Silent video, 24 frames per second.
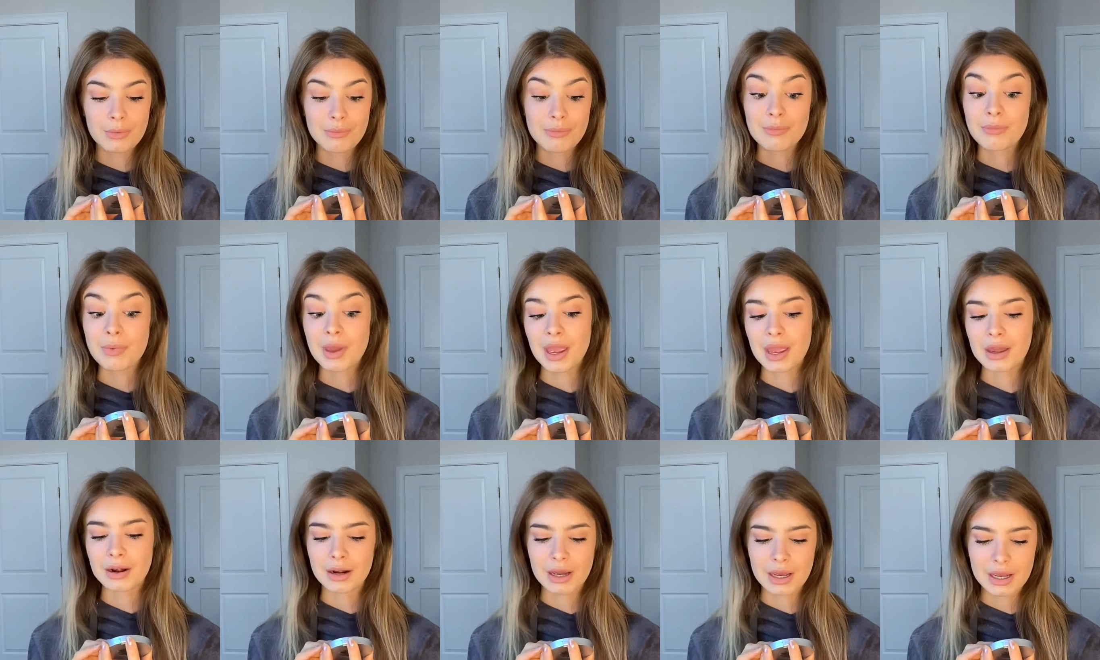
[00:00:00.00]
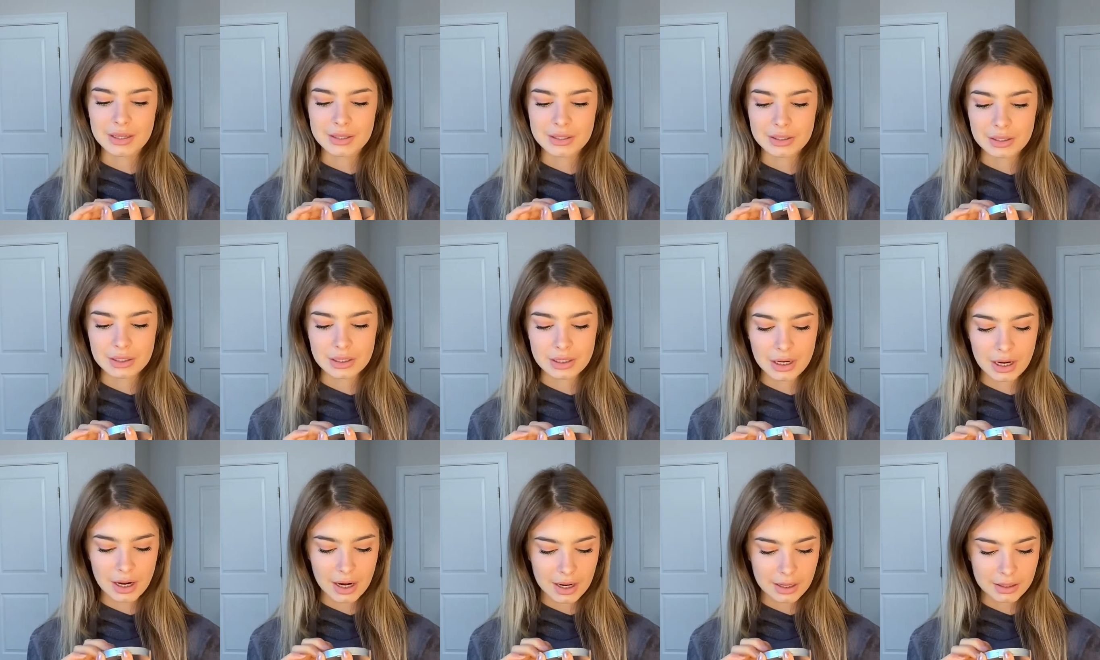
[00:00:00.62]
Manizer
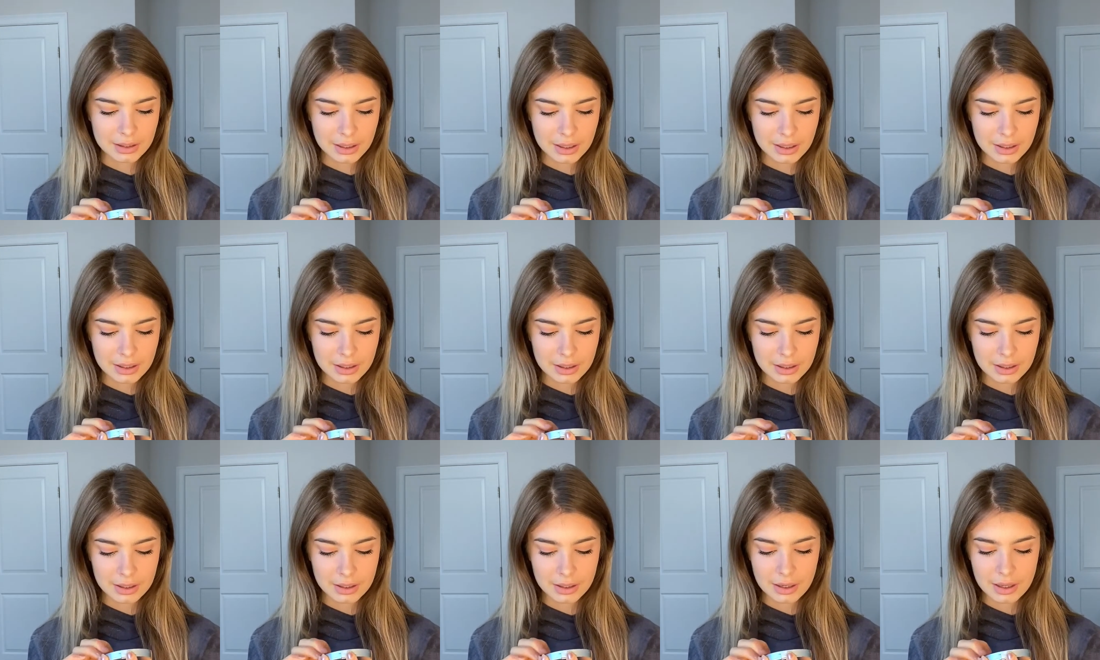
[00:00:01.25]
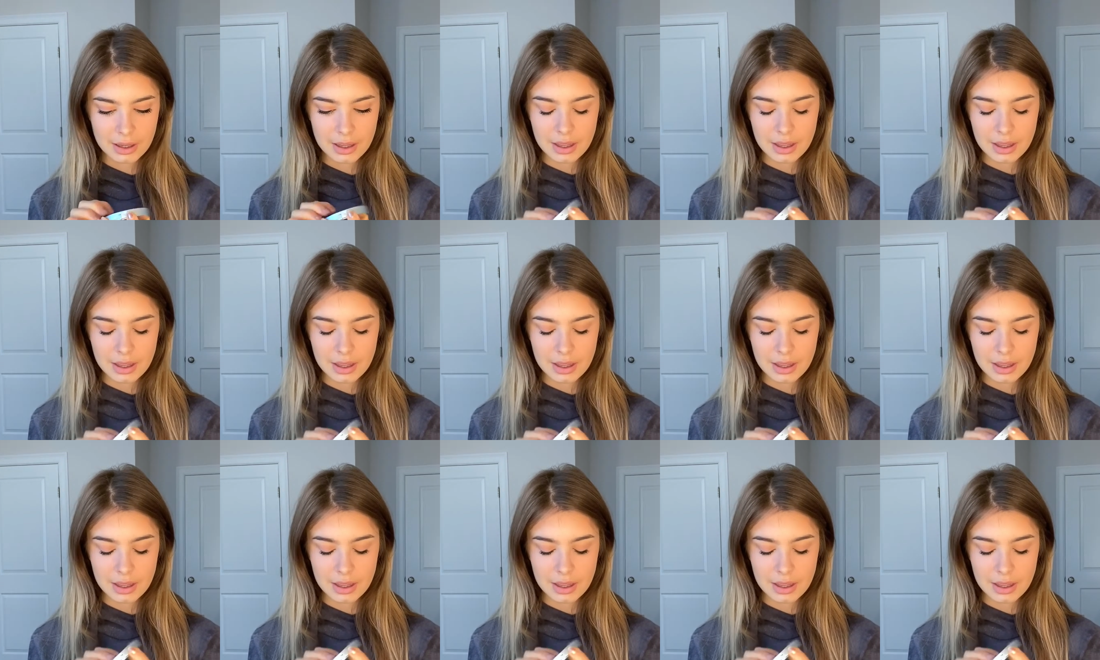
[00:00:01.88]
highlighter.